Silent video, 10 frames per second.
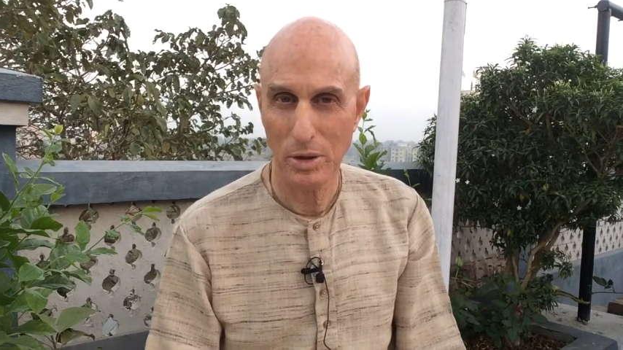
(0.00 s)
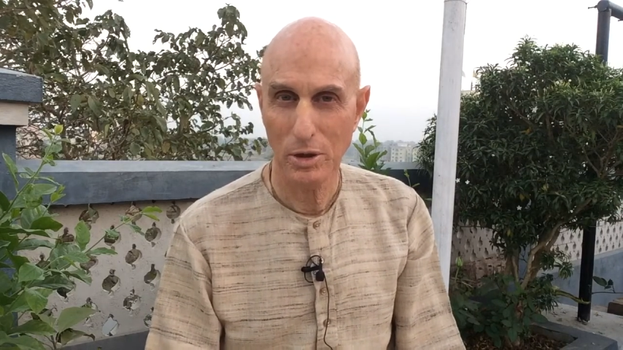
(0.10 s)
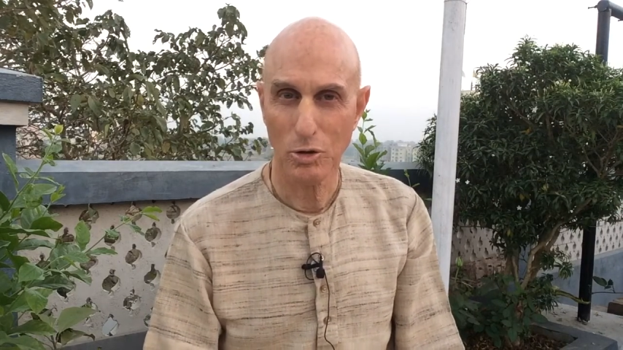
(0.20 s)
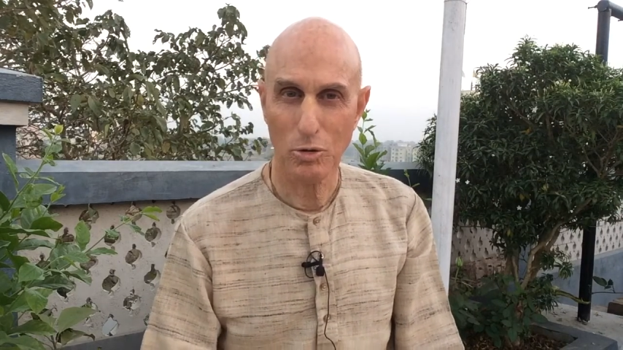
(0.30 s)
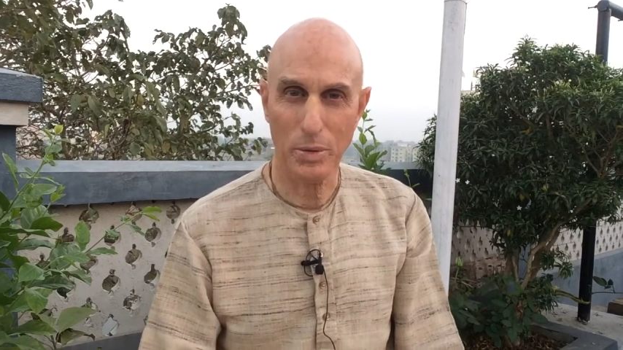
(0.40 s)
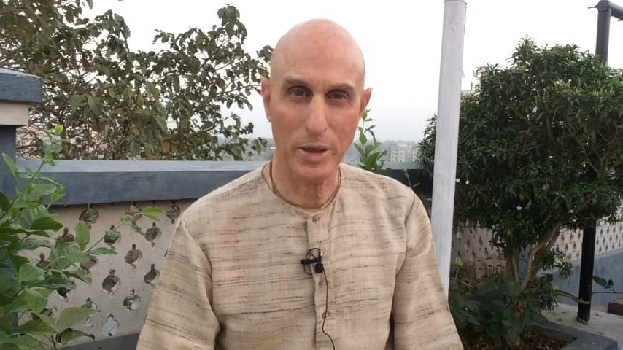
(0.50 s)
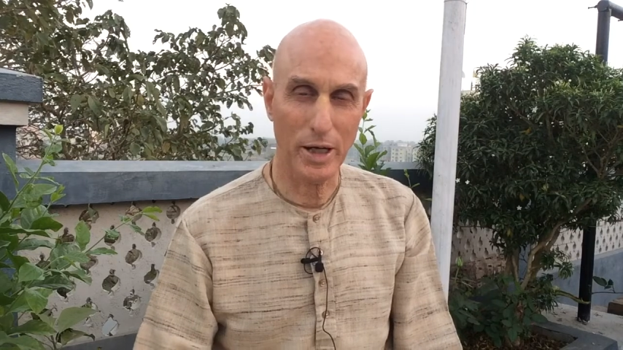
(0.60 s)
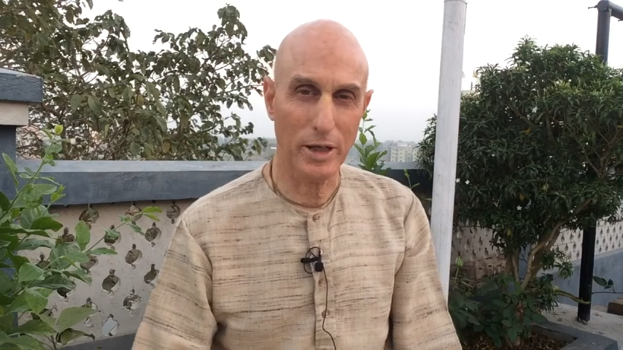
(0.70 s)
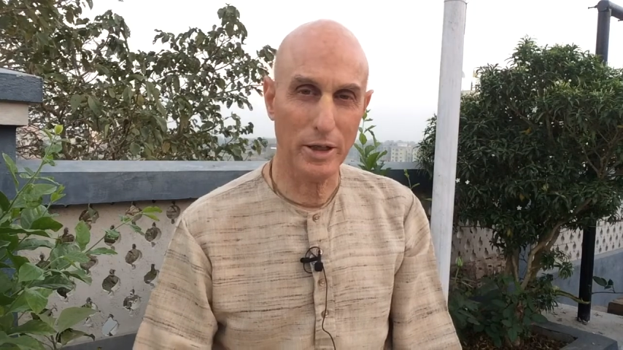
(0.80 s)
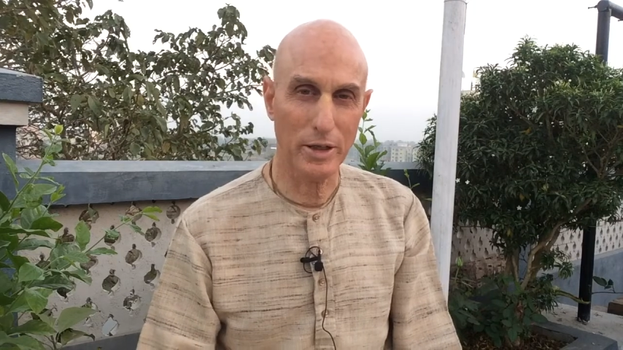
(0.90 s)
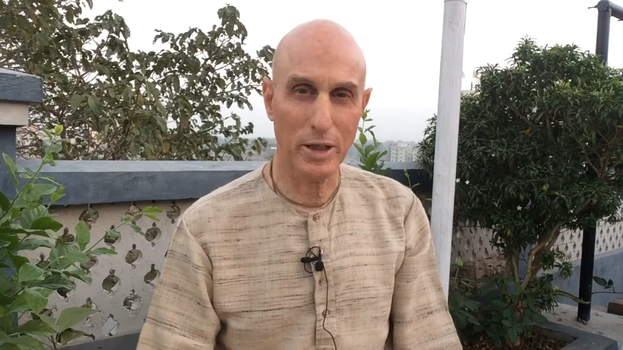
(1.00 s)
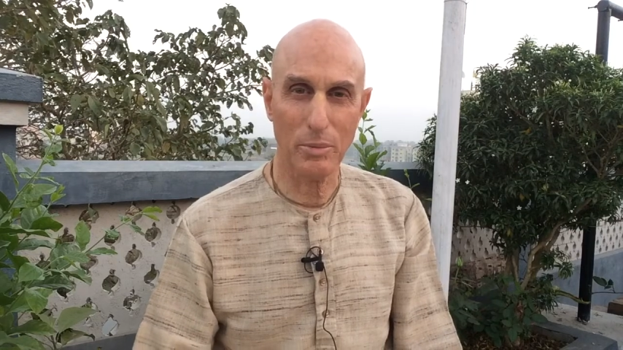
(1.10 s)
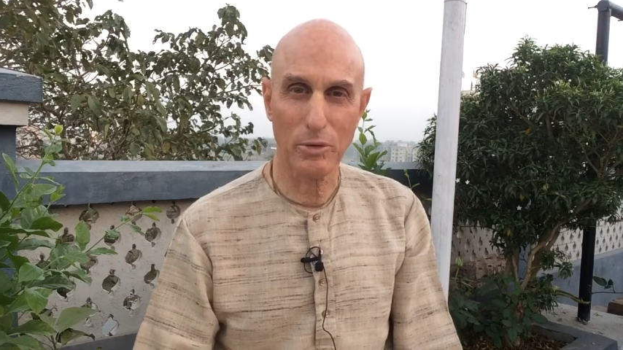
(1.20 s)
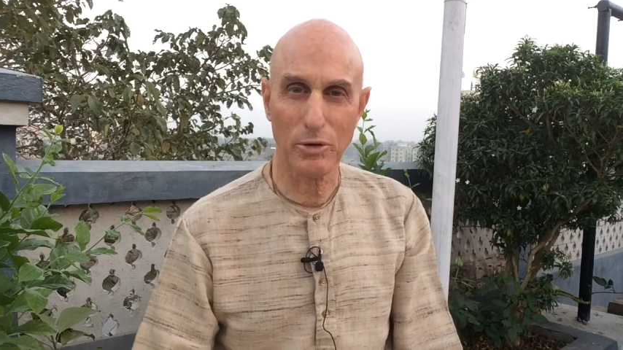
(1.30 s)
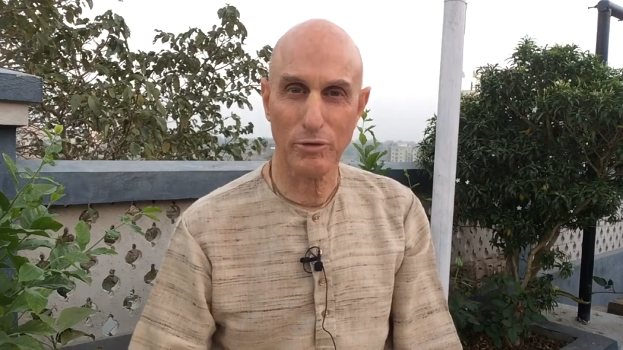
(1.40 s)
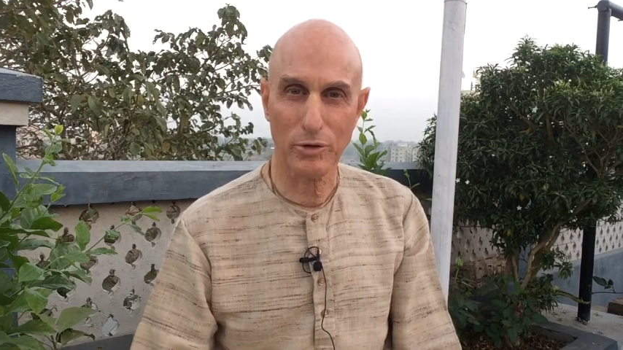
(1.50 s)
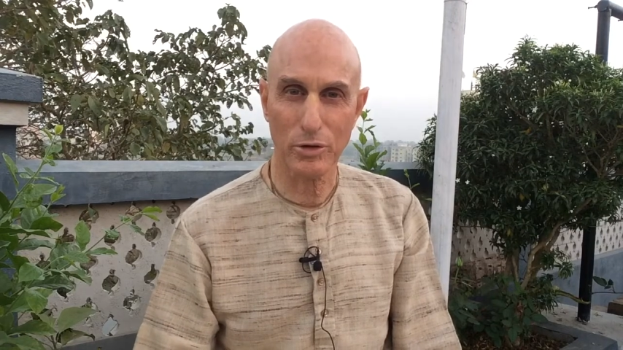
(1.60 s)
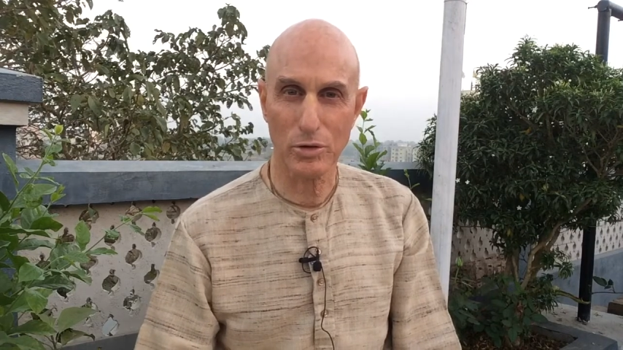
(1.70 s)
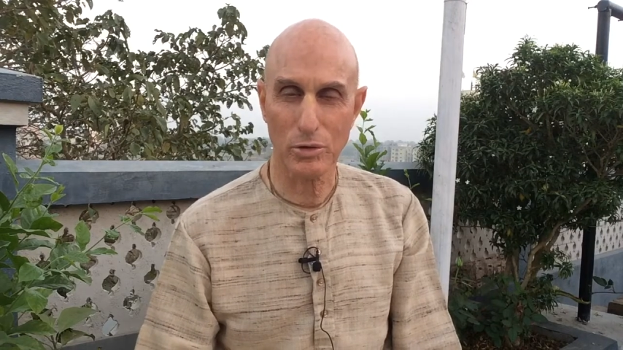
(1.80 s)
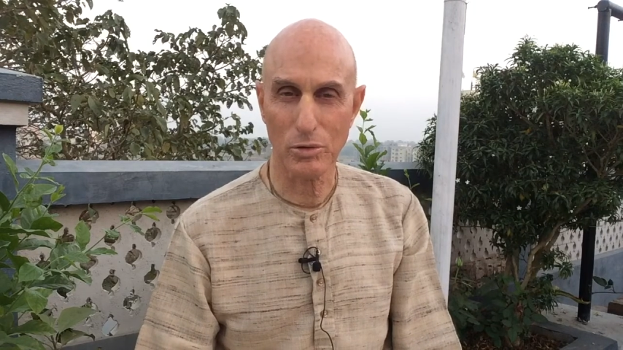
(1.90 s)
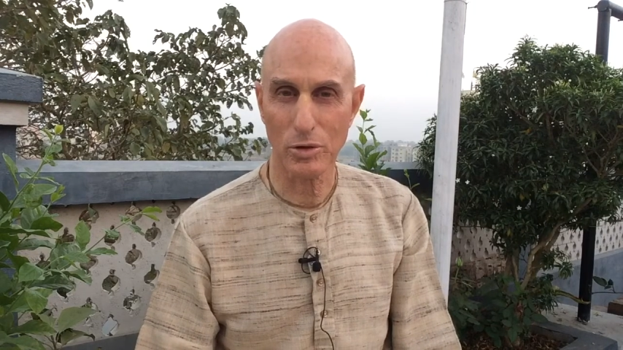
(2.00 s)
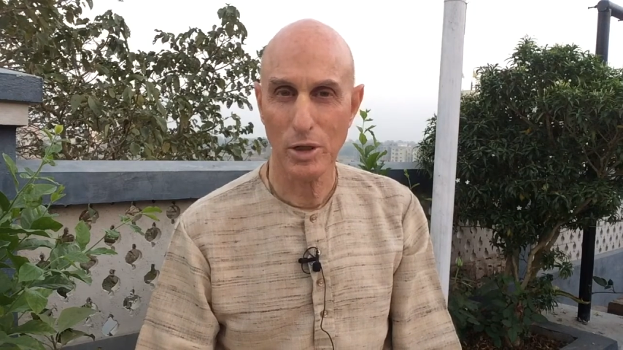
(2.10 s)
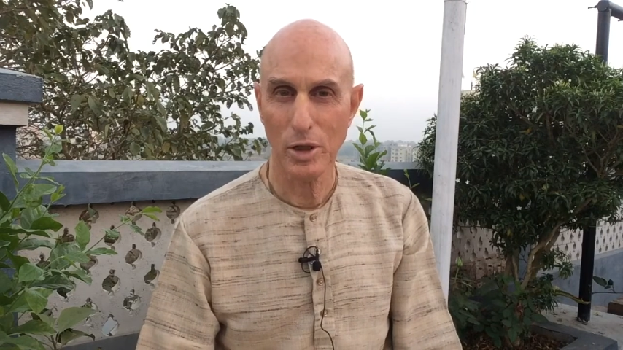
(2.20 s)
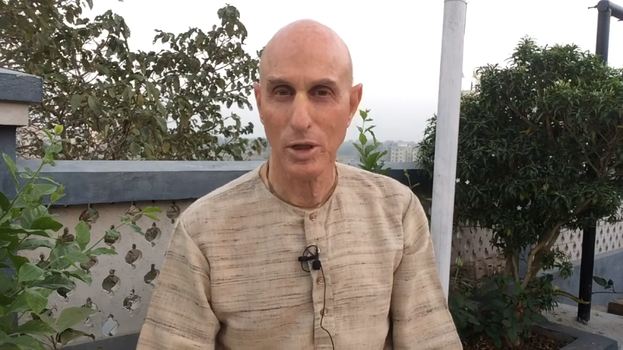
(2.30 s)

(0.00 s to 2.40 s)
it could be any number of virtues.